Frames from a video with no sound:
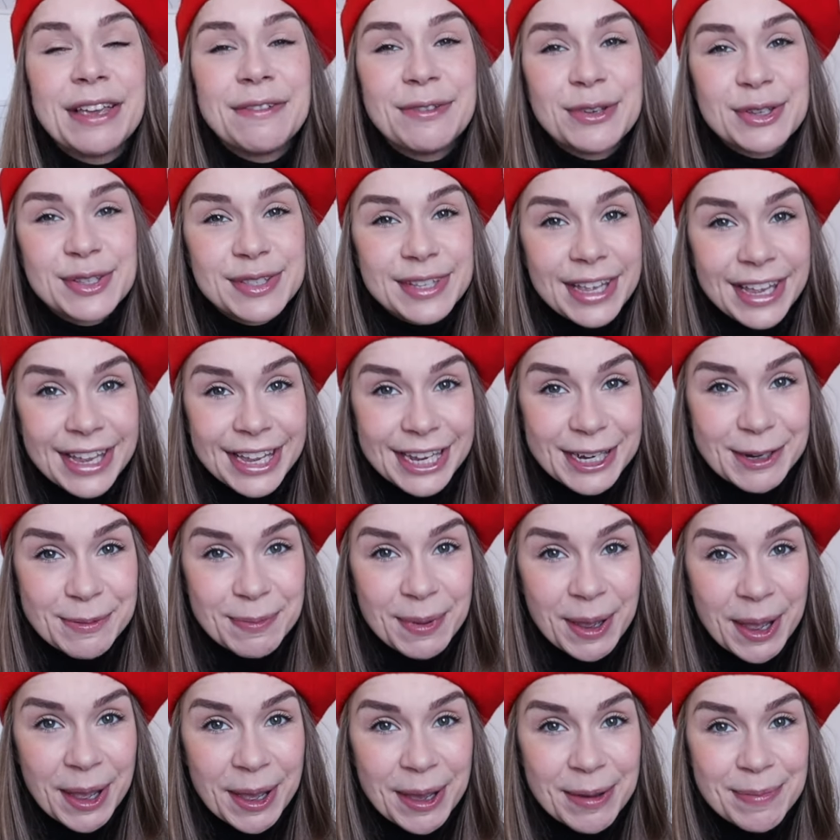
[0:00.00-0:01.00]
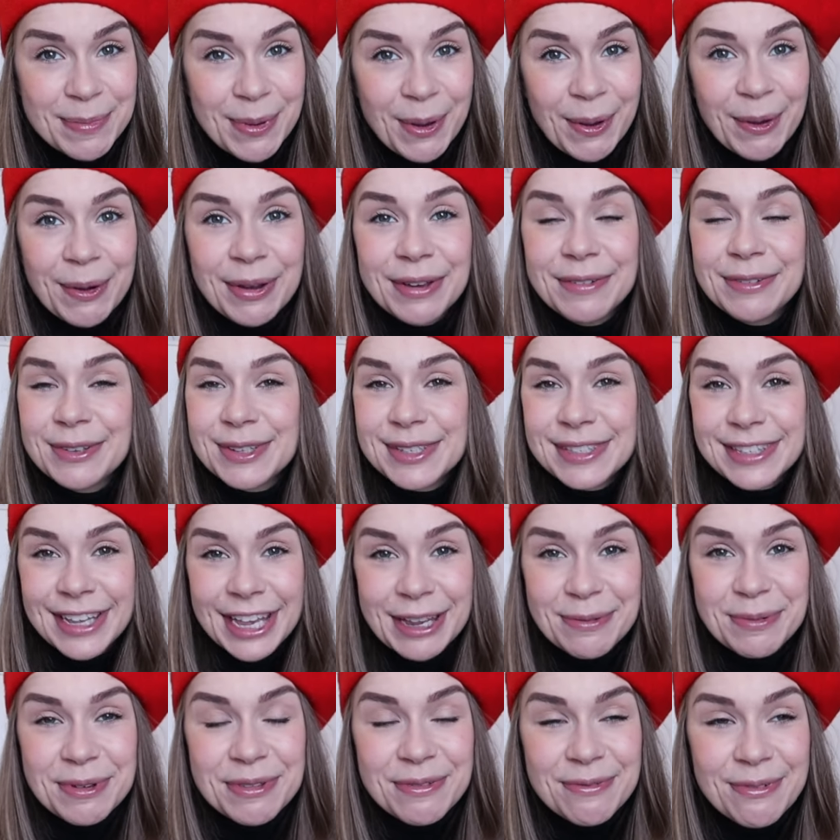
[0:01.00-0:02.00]
If you're staying in a pub or if you're
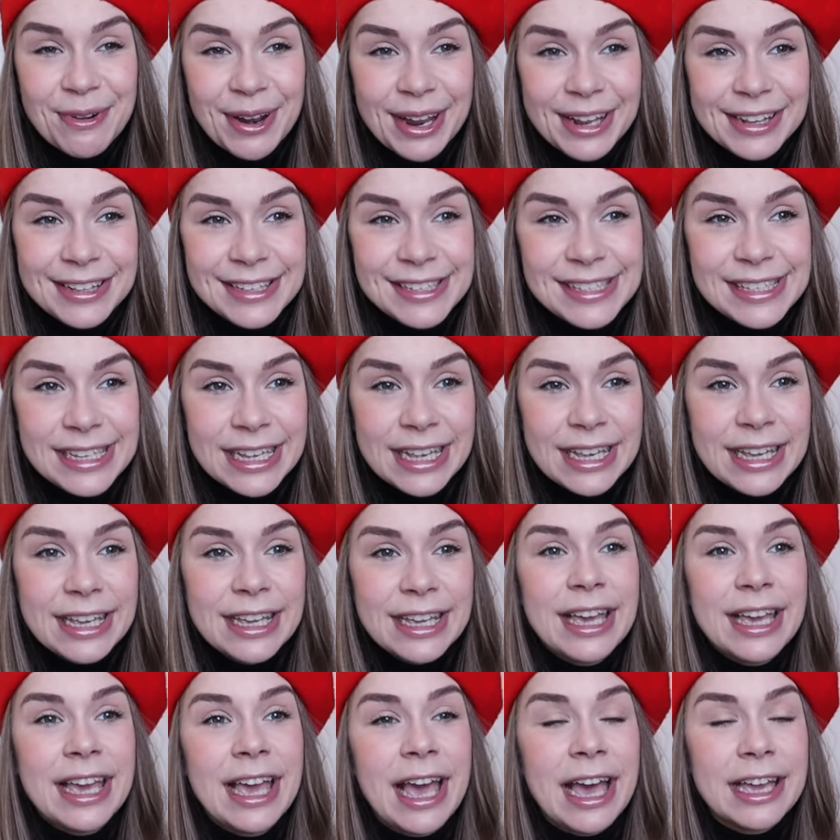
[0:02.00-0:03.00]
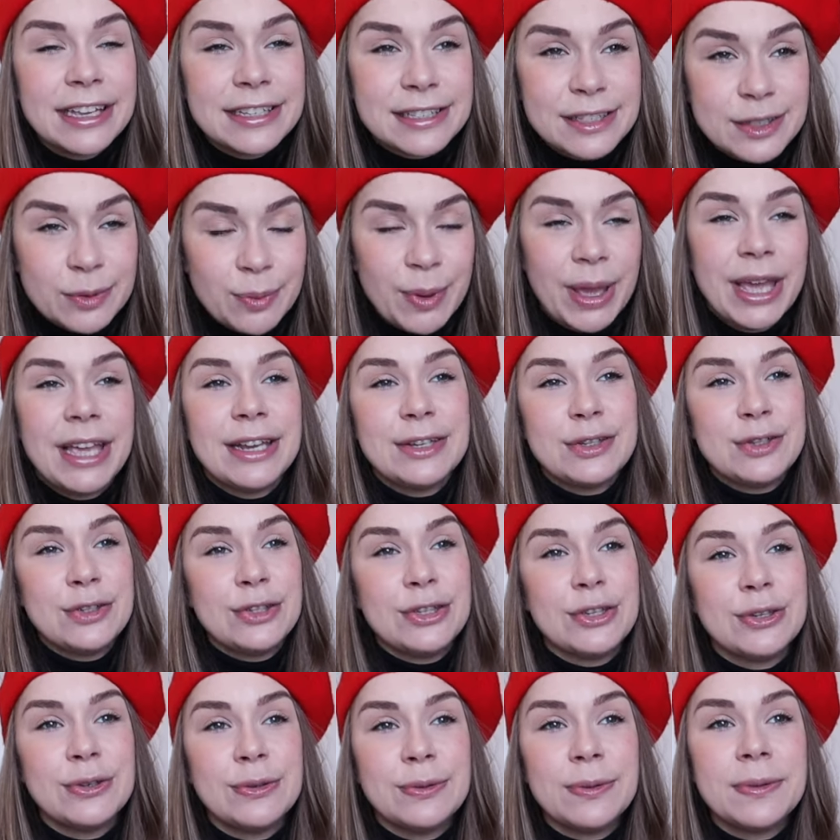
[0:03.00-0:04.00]
staying with friends, I swear to
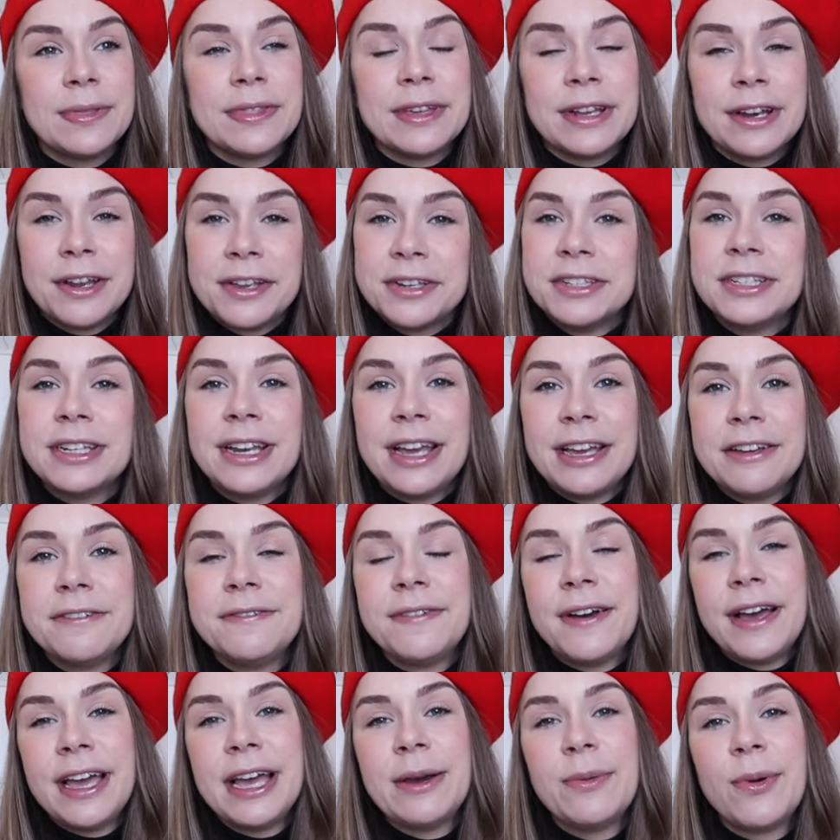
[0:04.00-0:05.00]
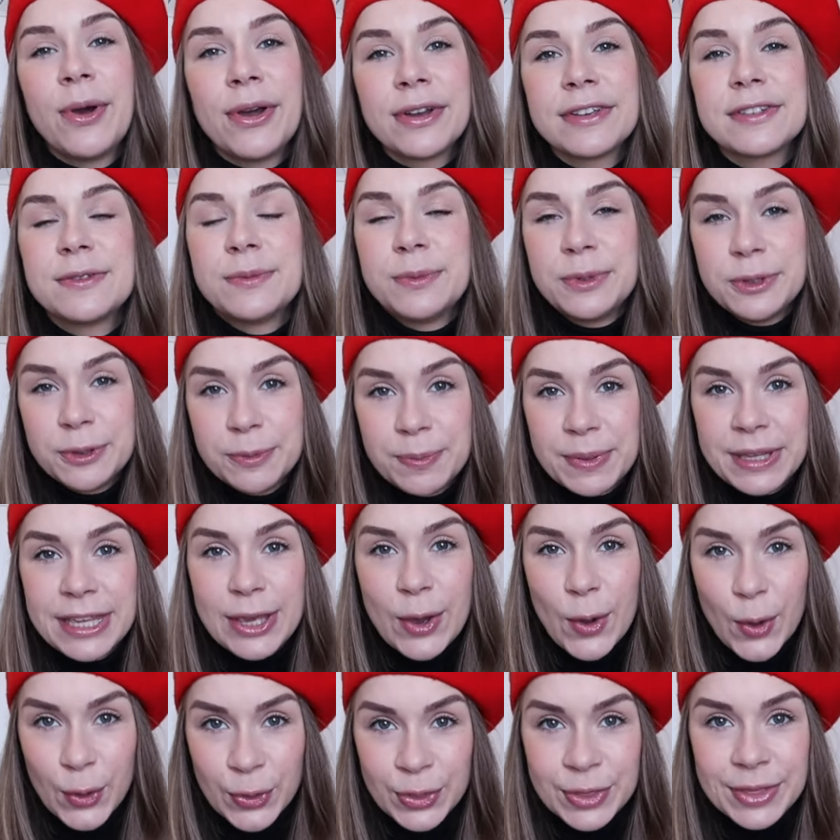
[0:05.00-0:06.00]
you, the London Eye fireworks will
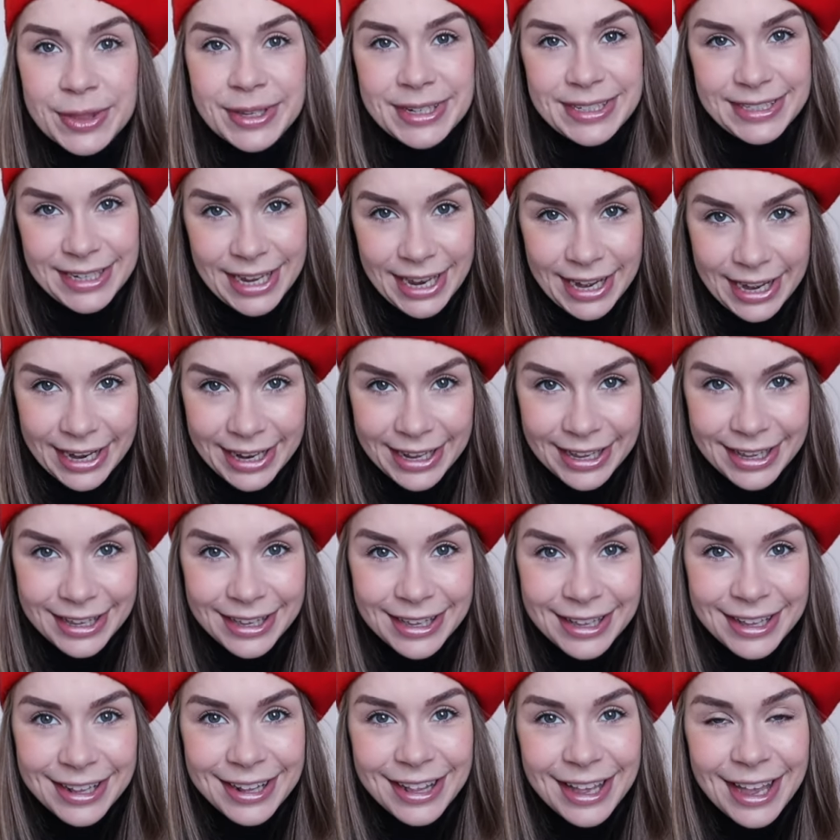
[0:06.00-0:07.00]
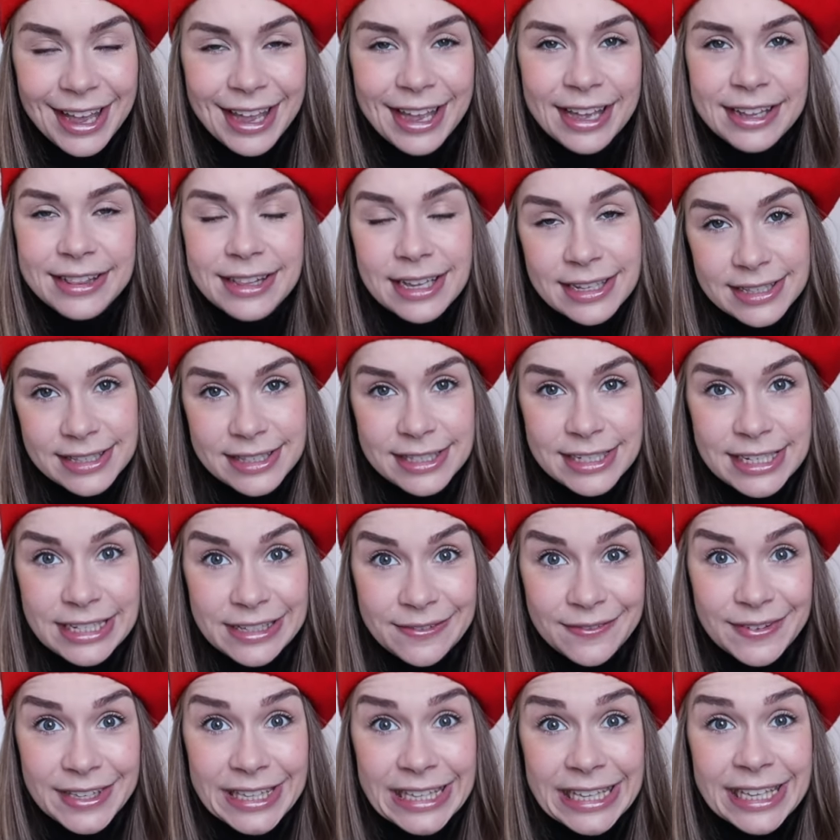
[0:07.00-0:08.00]
be on the telly, that's
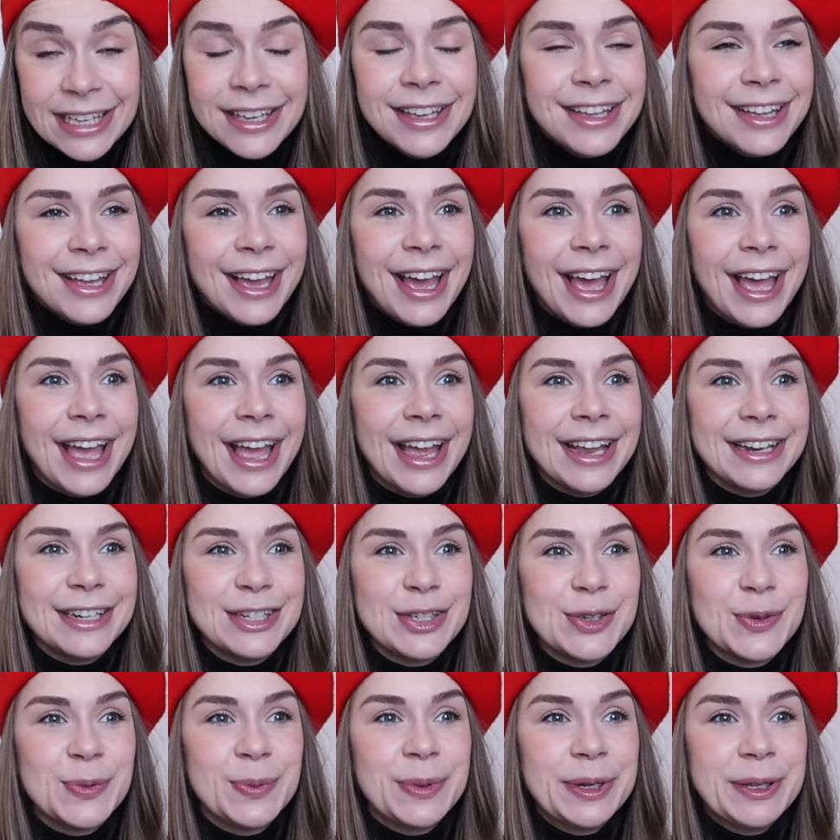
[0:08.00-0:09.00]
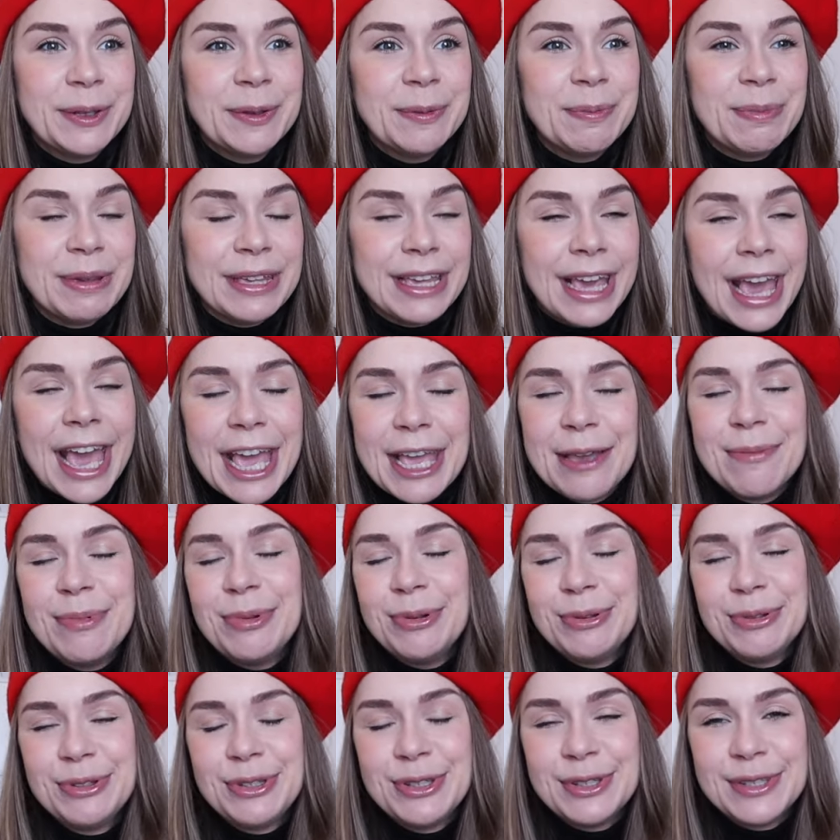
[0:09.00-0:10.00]
TV, and you will be
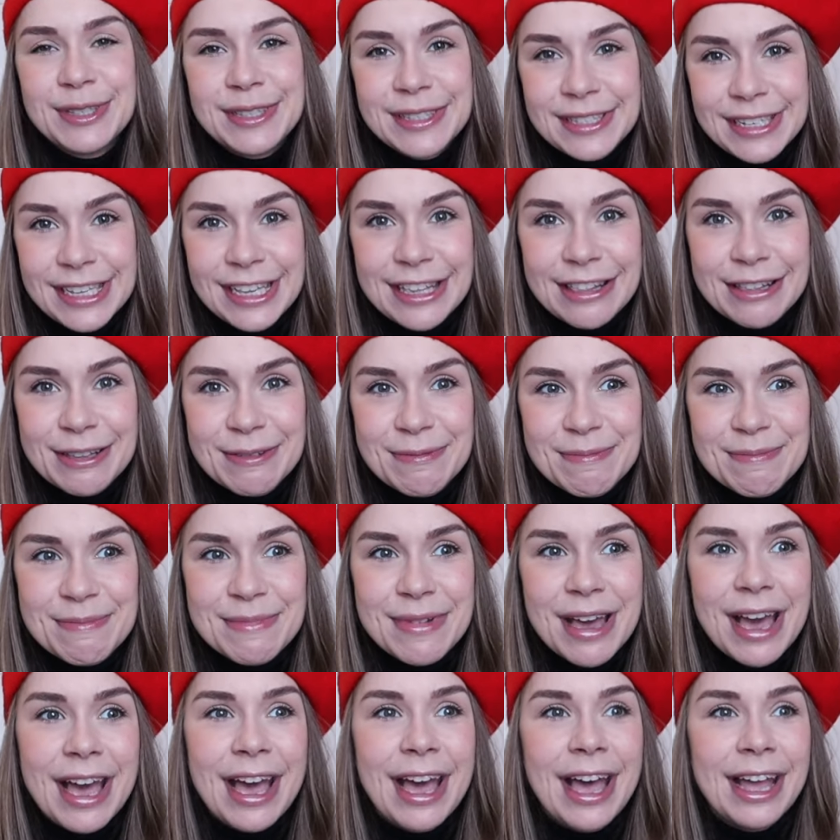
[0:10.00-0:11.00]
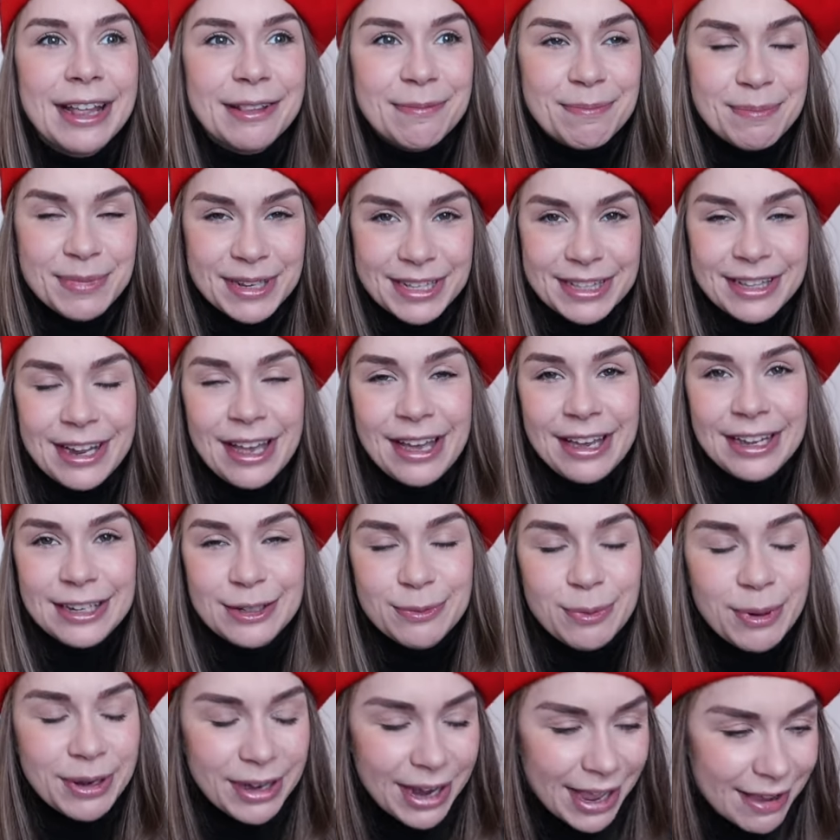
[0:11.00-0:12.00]
able to see them at
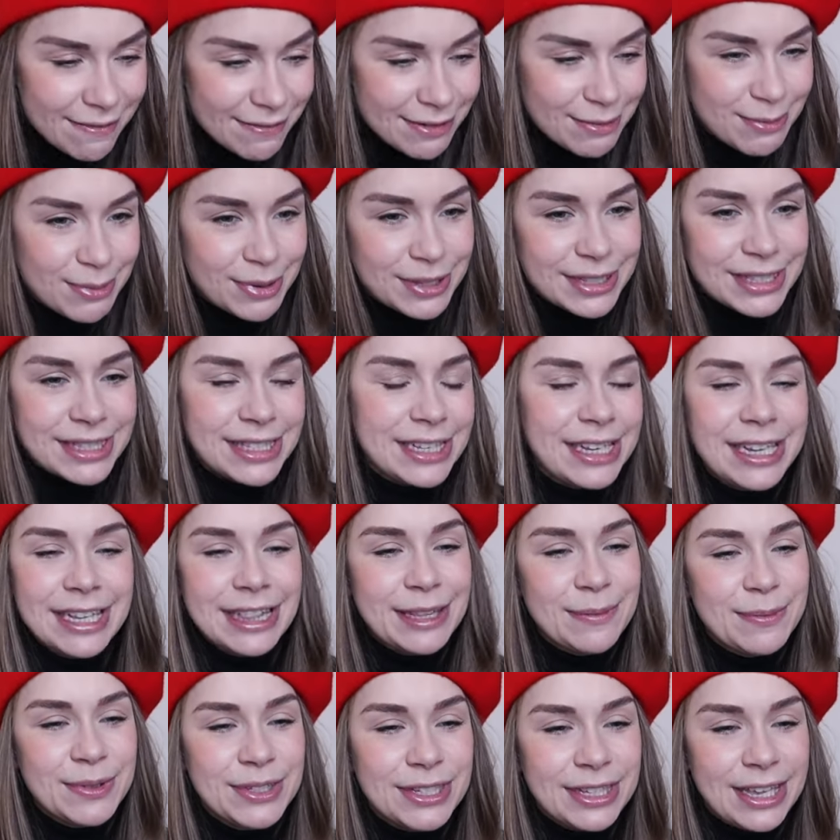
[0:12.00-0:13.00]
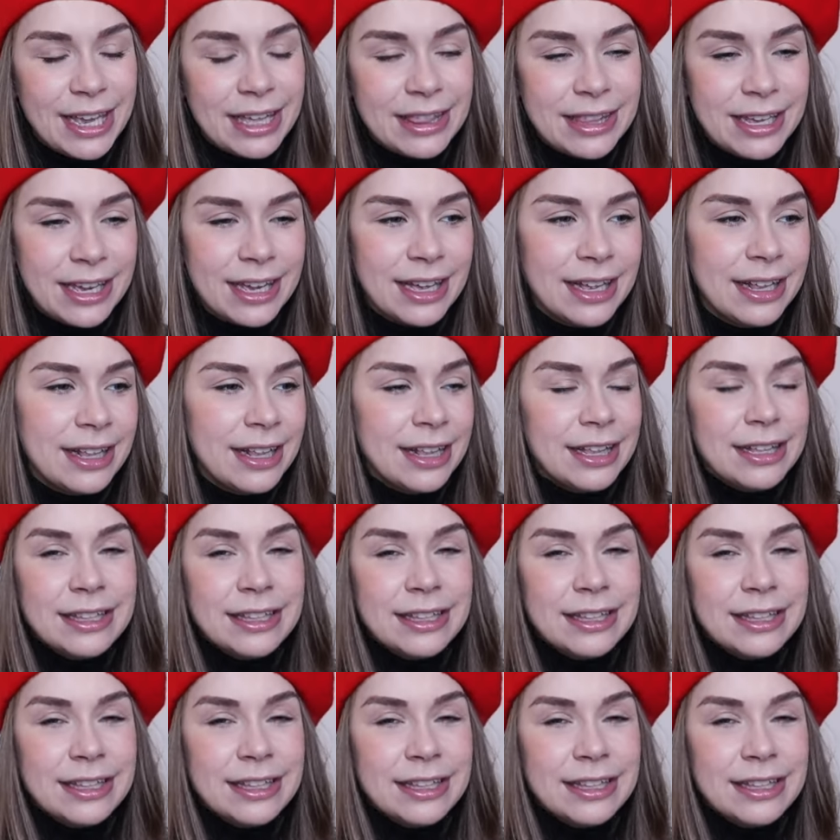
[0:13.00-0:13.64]
midnight when everyone's seeing them together.